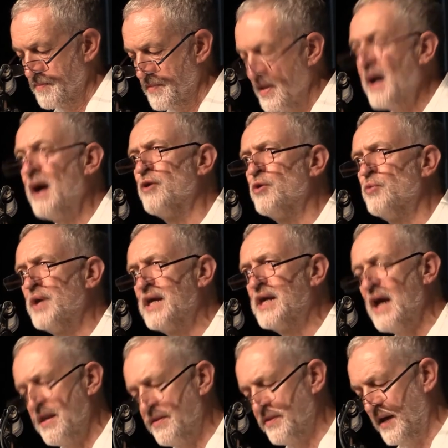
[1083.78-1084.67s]
How do we
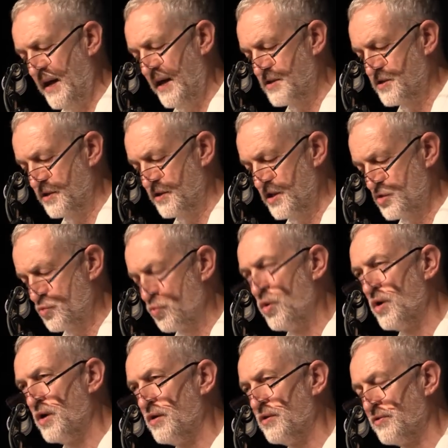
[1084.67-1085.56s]
get there, to this
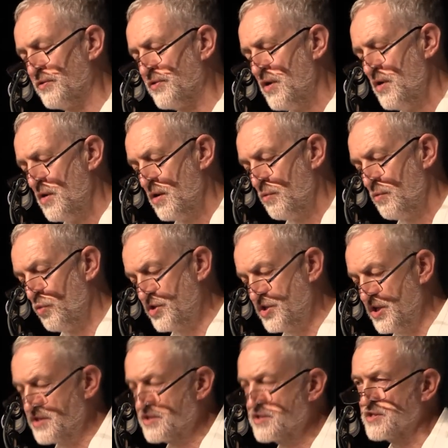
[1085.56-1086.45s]
world which
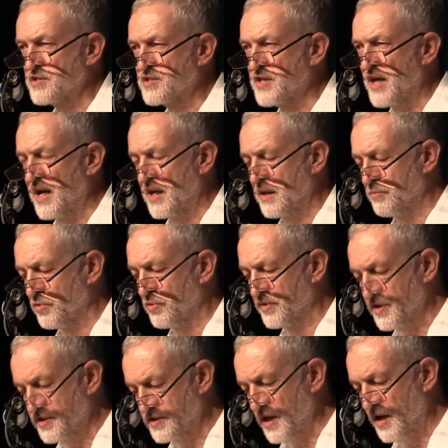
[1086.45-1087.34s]
is sustainable,
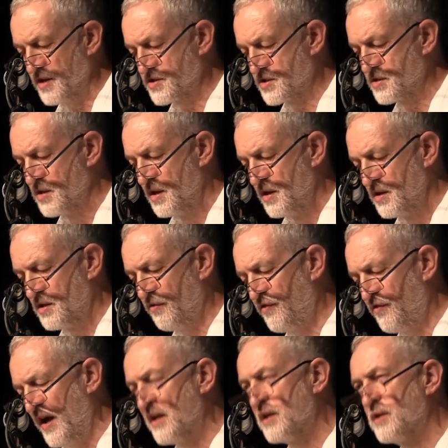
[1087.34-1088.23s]
that does
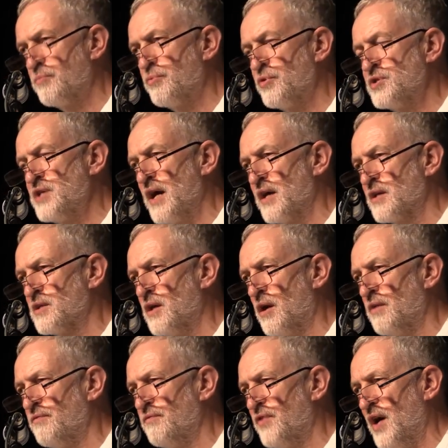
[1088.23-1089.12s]
defend and protect our
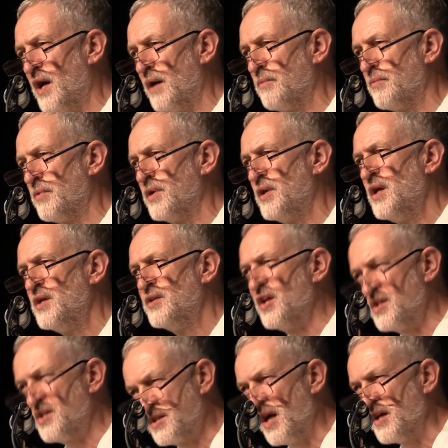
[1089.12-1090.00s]
environment,
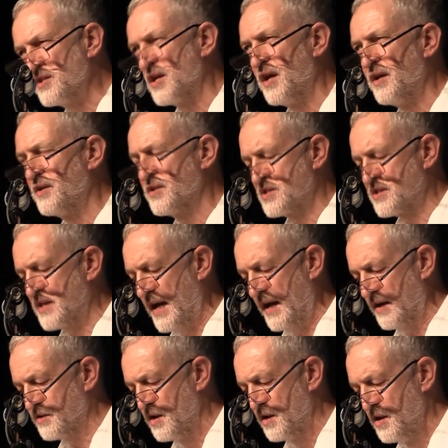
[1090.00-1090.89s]
that does
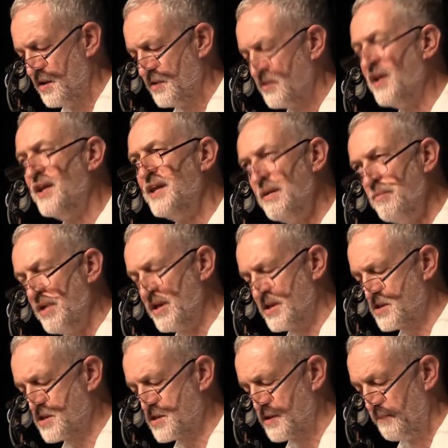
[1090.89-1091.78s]
understand the
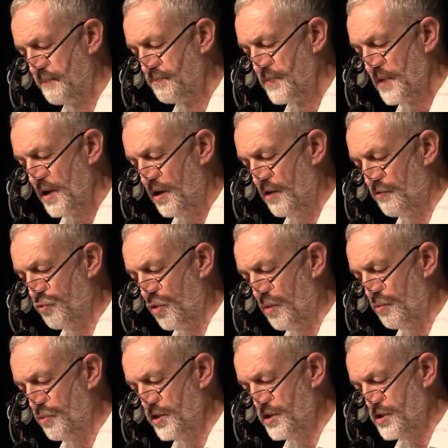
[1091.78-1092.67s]
limits of
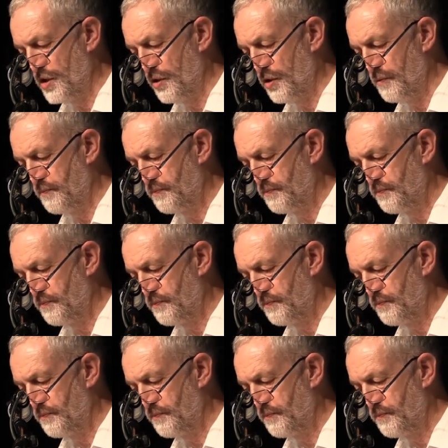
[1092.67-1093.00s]
what we do?